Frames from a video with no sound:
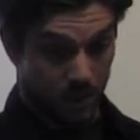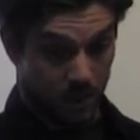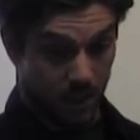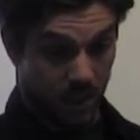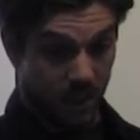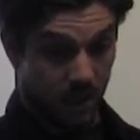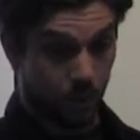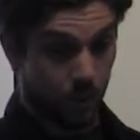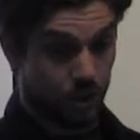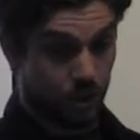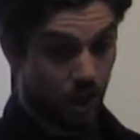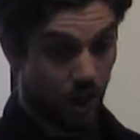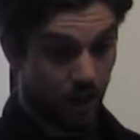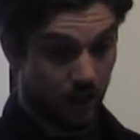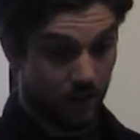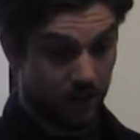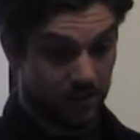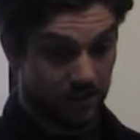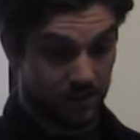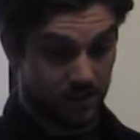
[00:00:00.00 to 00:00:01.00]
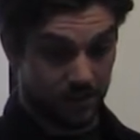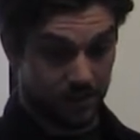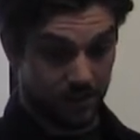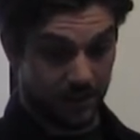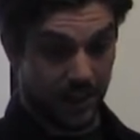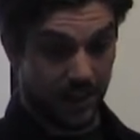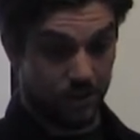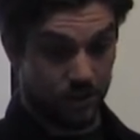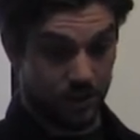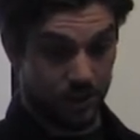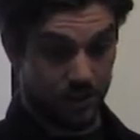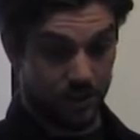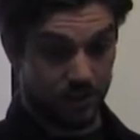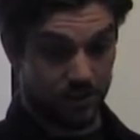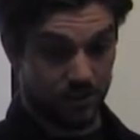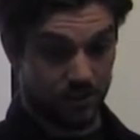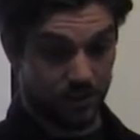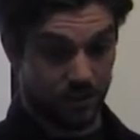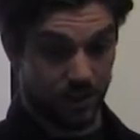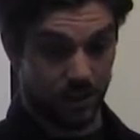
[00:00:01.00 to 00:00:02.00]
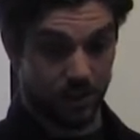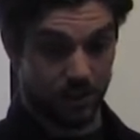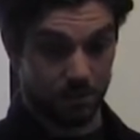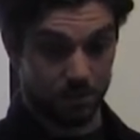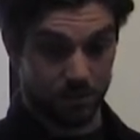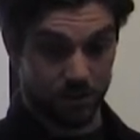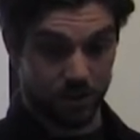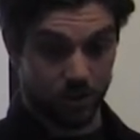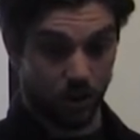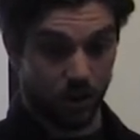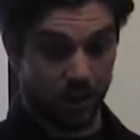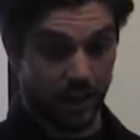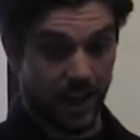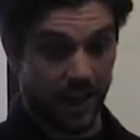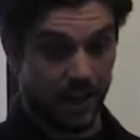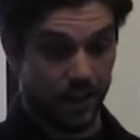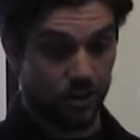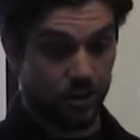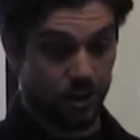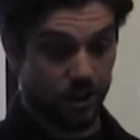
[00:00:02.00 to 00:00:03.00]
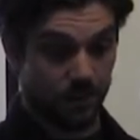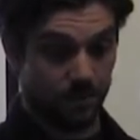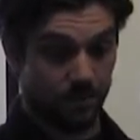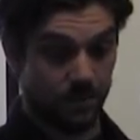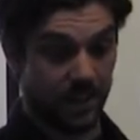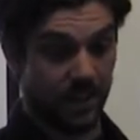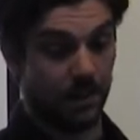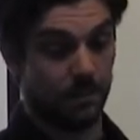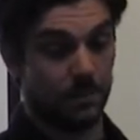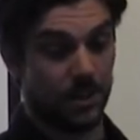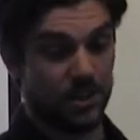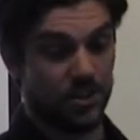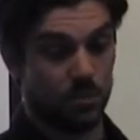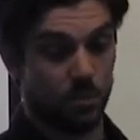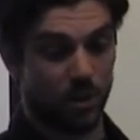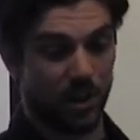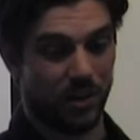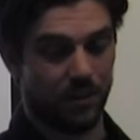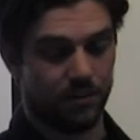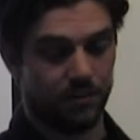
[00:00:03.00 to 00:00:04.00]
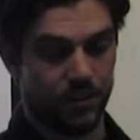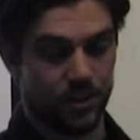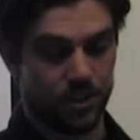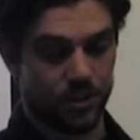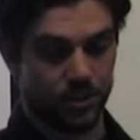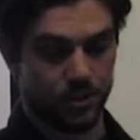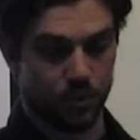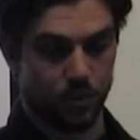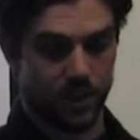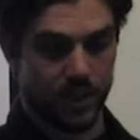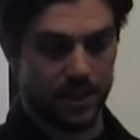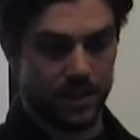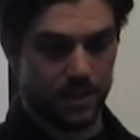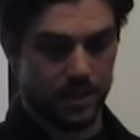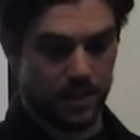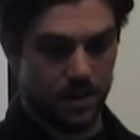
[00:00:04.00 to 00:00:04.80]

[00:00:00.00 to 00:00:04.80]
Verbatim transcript: uh, which harvests actually um, solar energy in a much more efficient way.